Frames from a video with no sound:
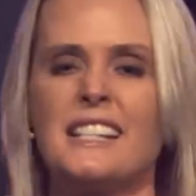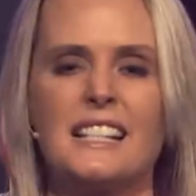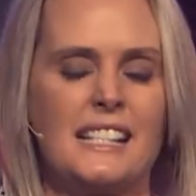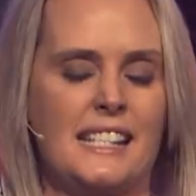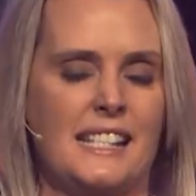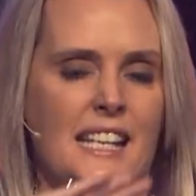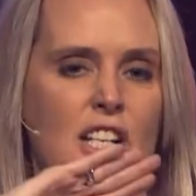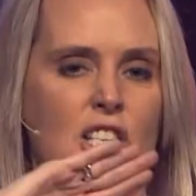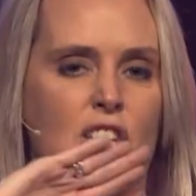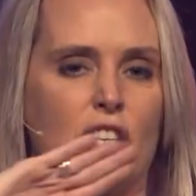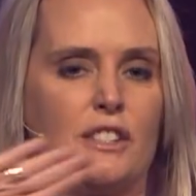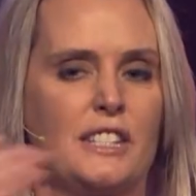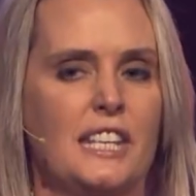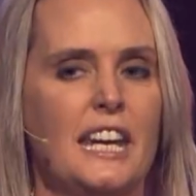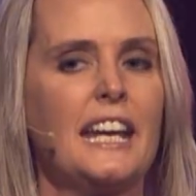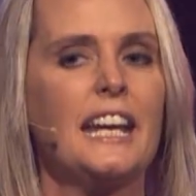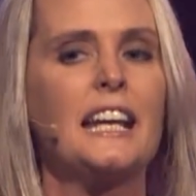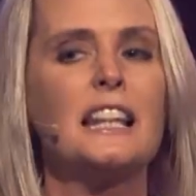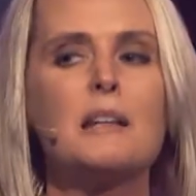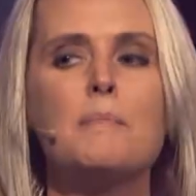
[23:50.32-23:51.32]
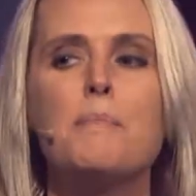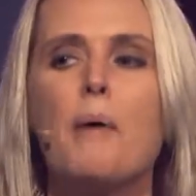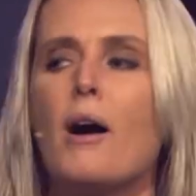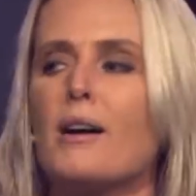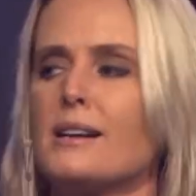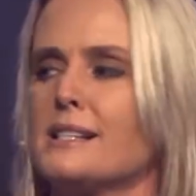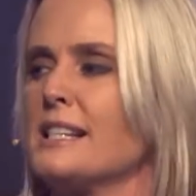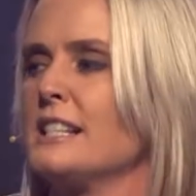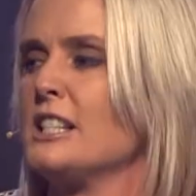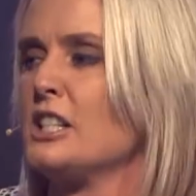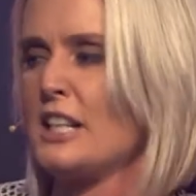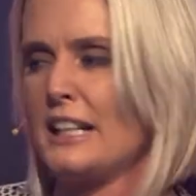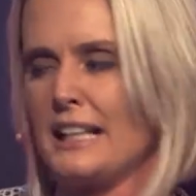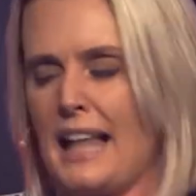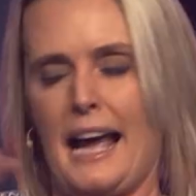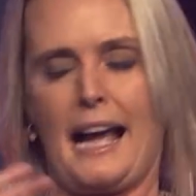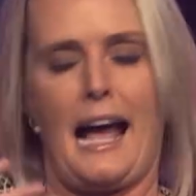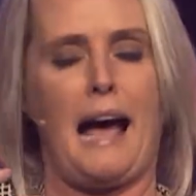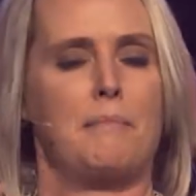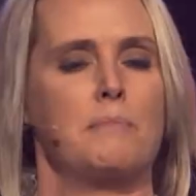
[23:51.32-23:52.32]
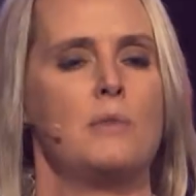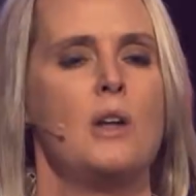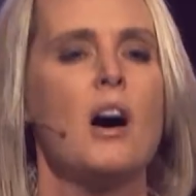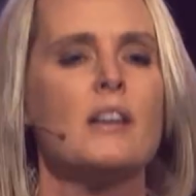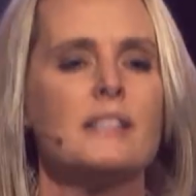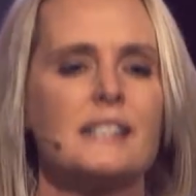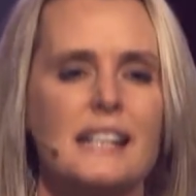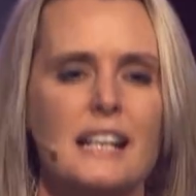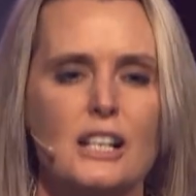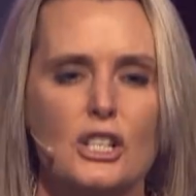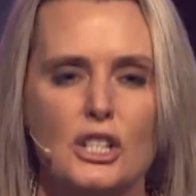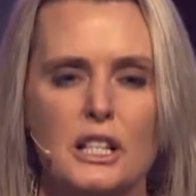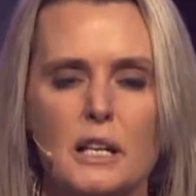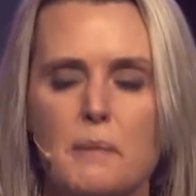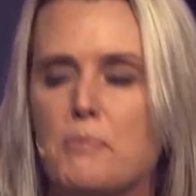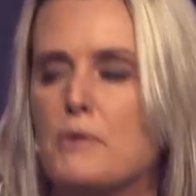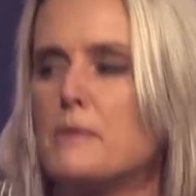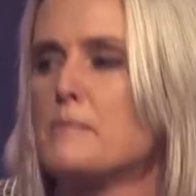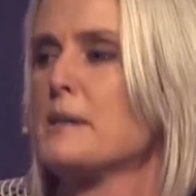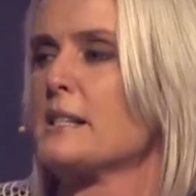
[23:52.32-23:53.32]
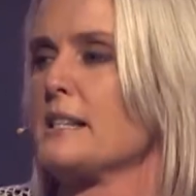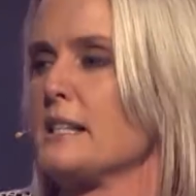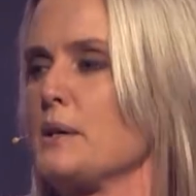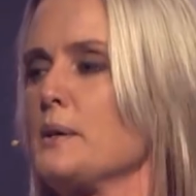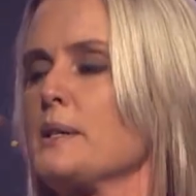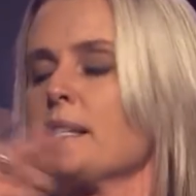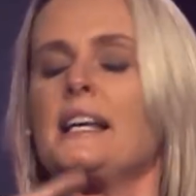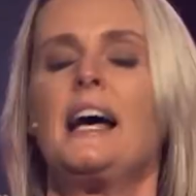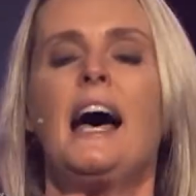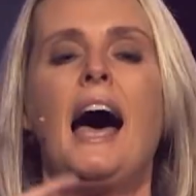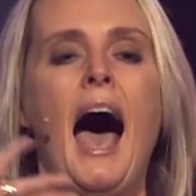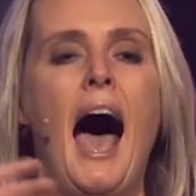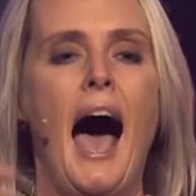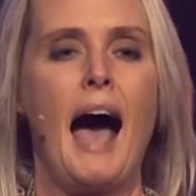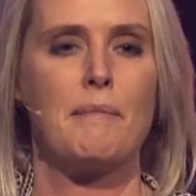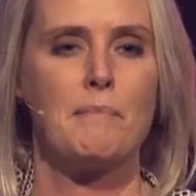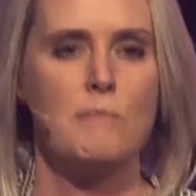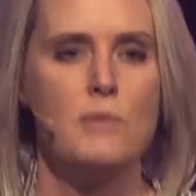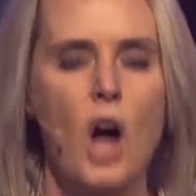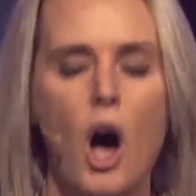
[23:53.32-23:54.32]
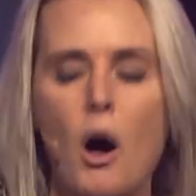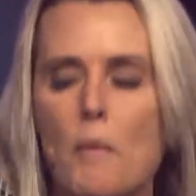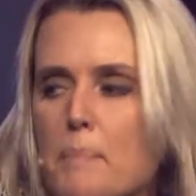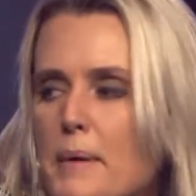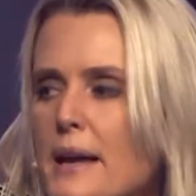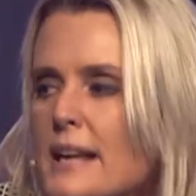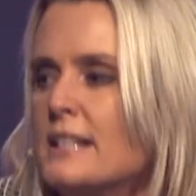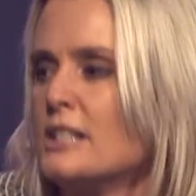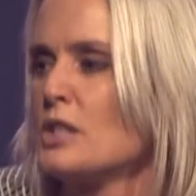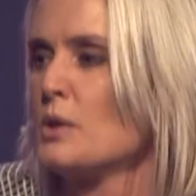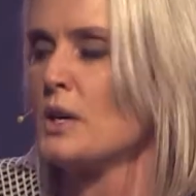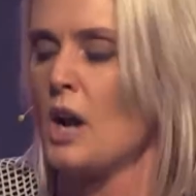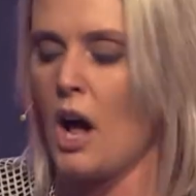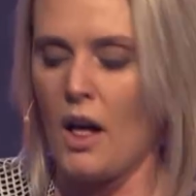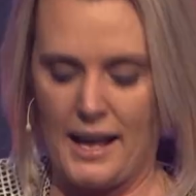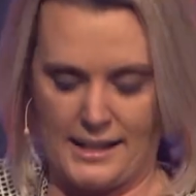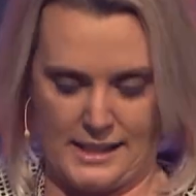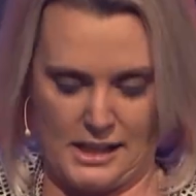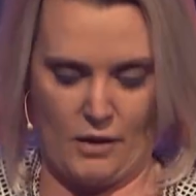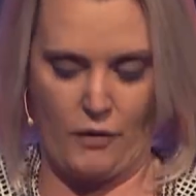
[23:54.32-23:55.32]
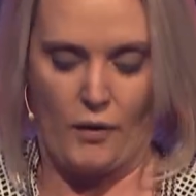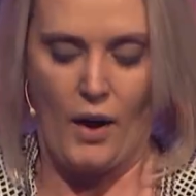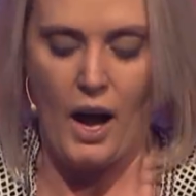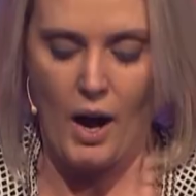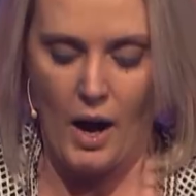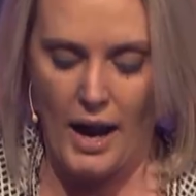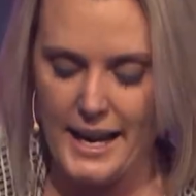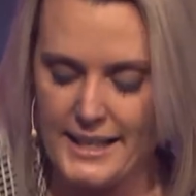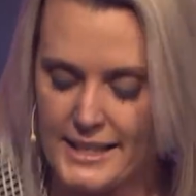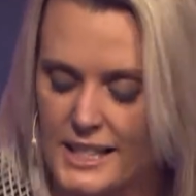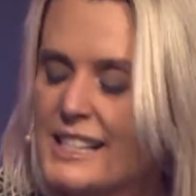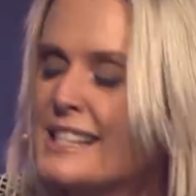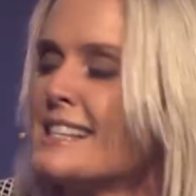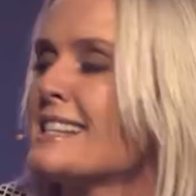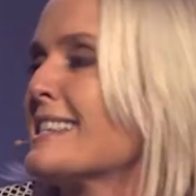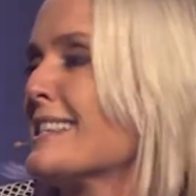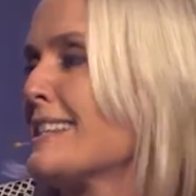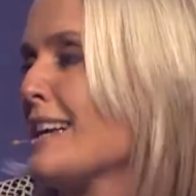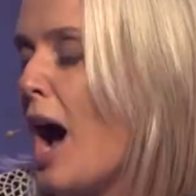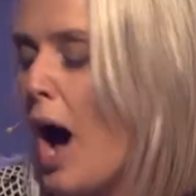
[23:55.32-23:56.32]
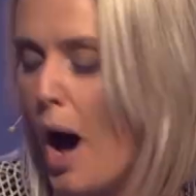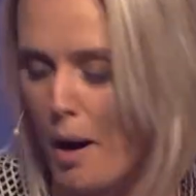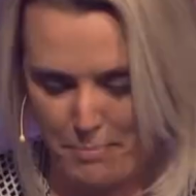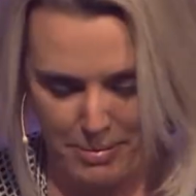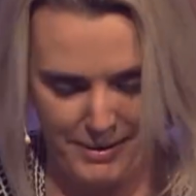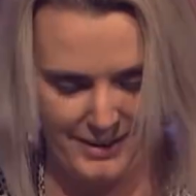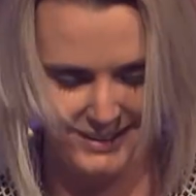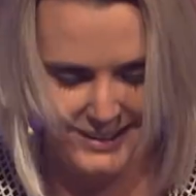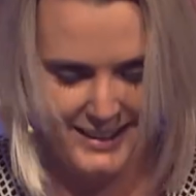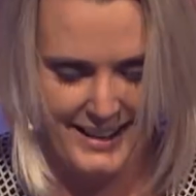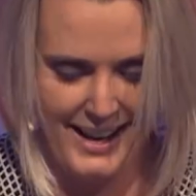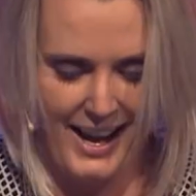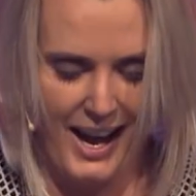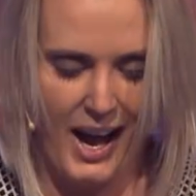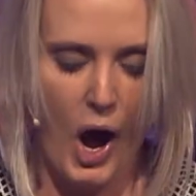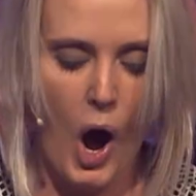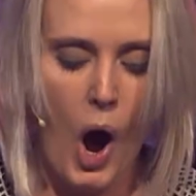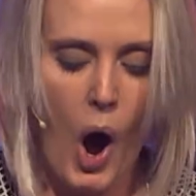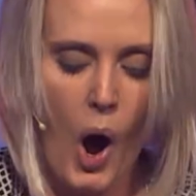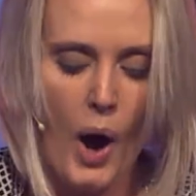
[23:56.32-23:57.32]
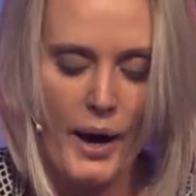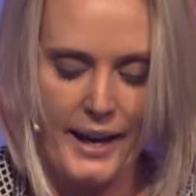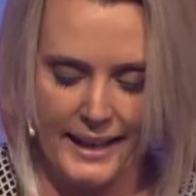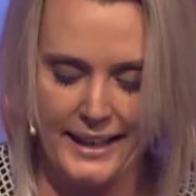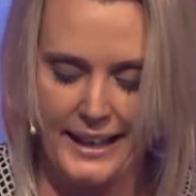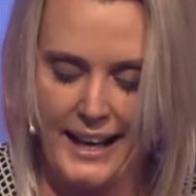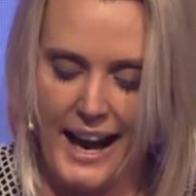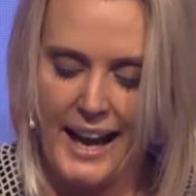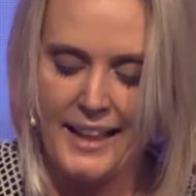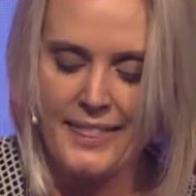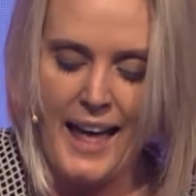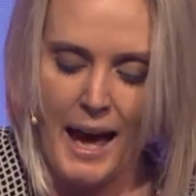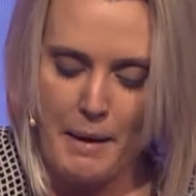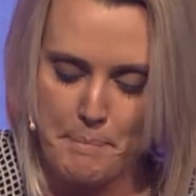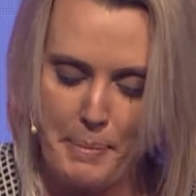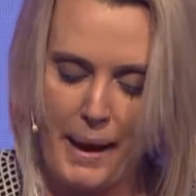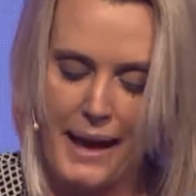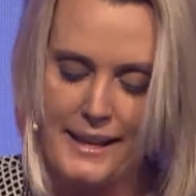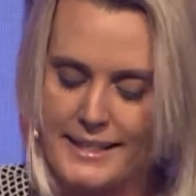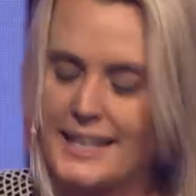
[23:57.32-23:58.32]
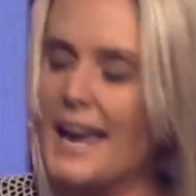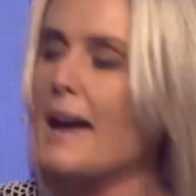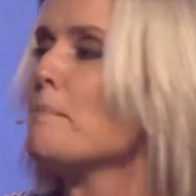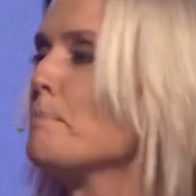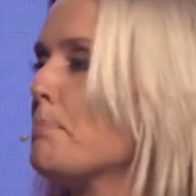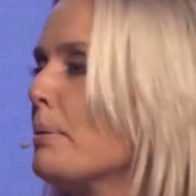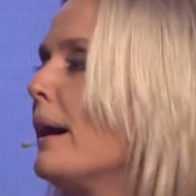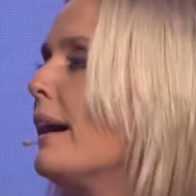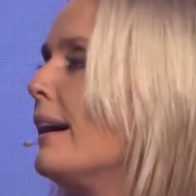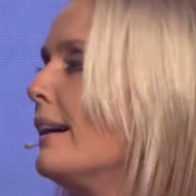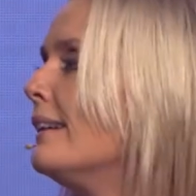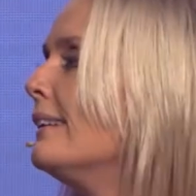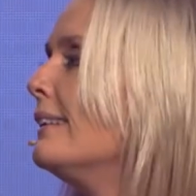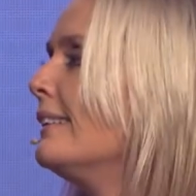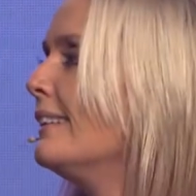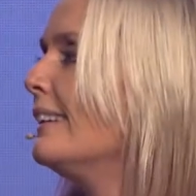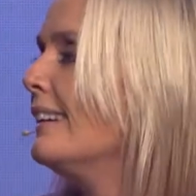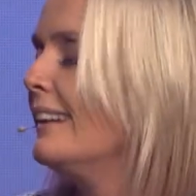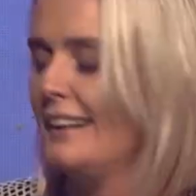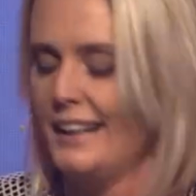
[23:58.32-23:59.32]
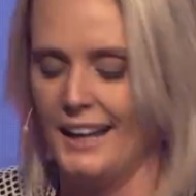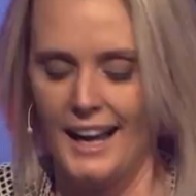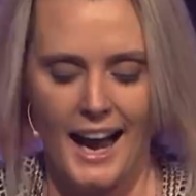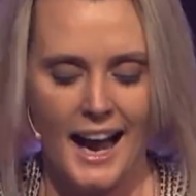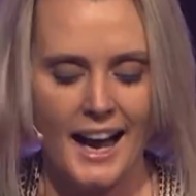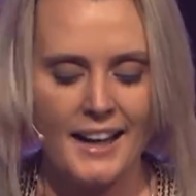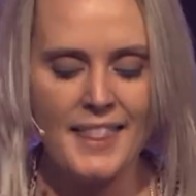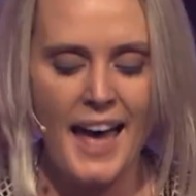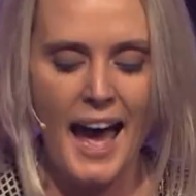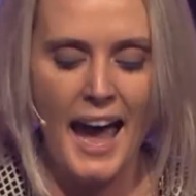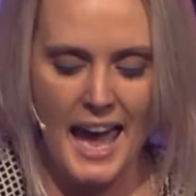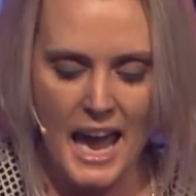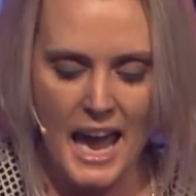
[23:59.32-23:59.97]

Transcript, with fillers: list and you're ticking the boxes and you're like, I'm not sexually promiscuous, I'm not being doing all that stuff, it doesn't stop. Oi, and that bad temper, and that